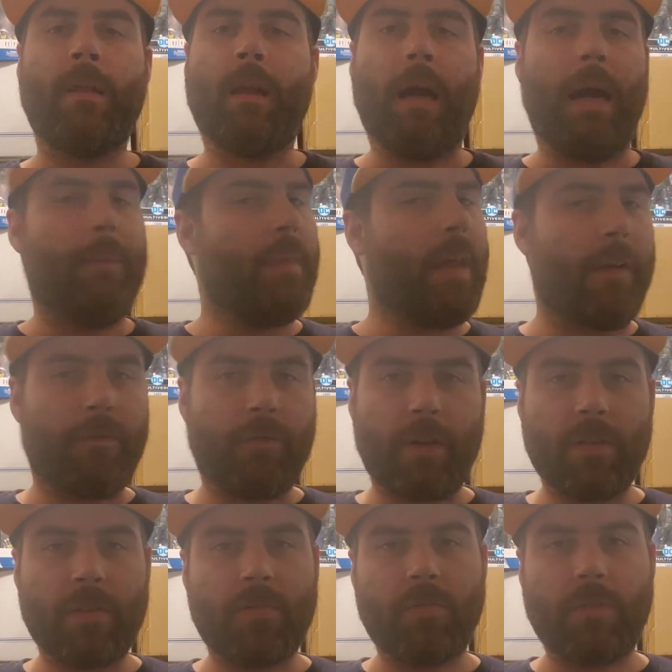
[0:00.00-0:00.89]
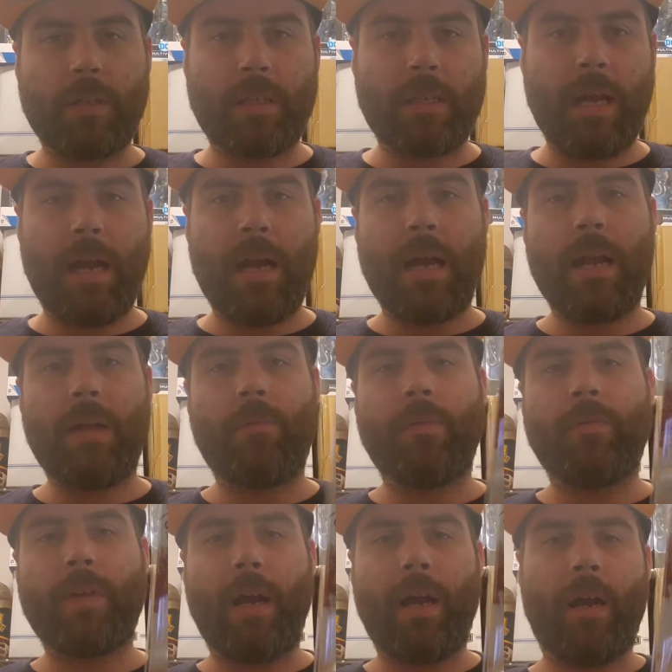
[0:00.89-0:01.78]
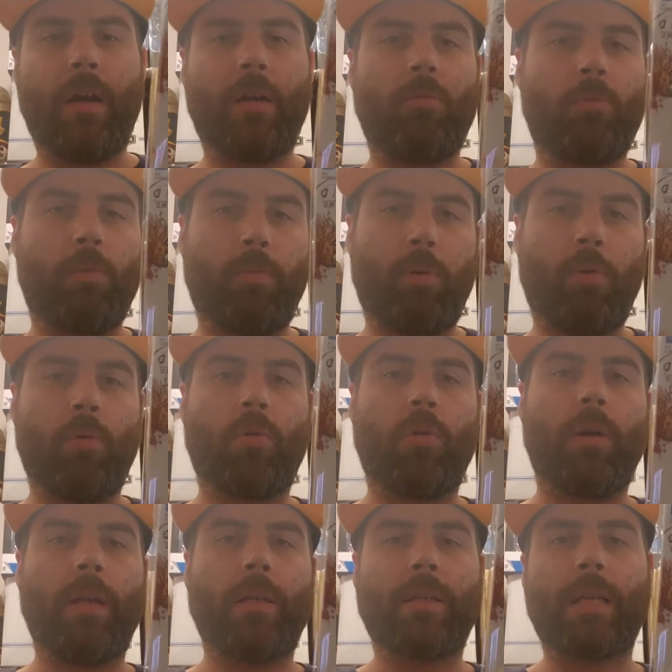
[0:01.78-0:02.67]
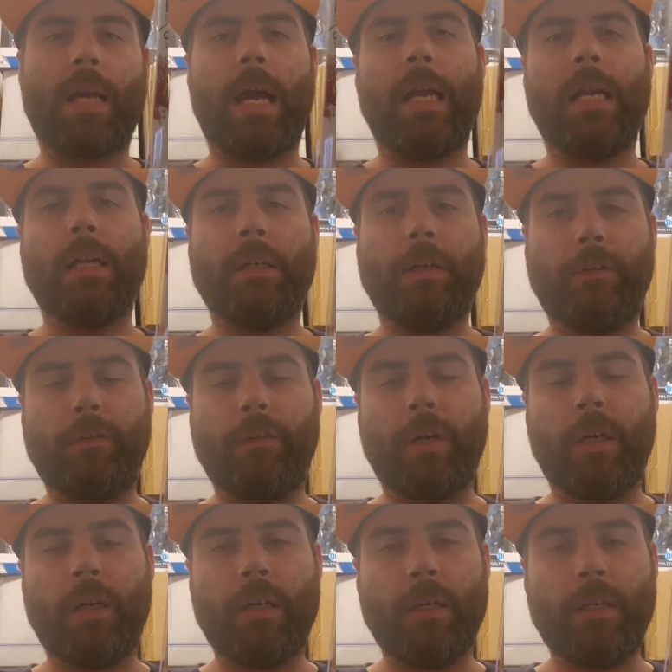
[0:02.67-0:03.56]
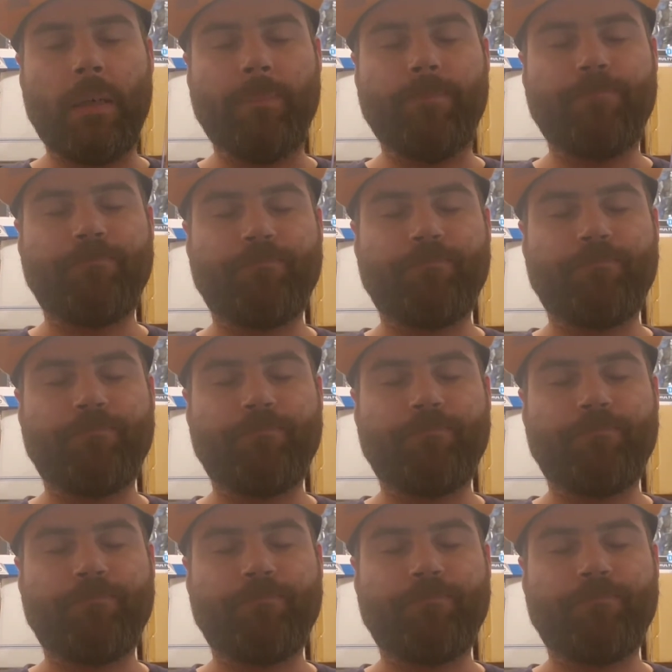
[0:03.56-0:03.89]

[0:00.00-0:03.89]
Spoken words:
I'm not friends with the guy. Our rapport has kind of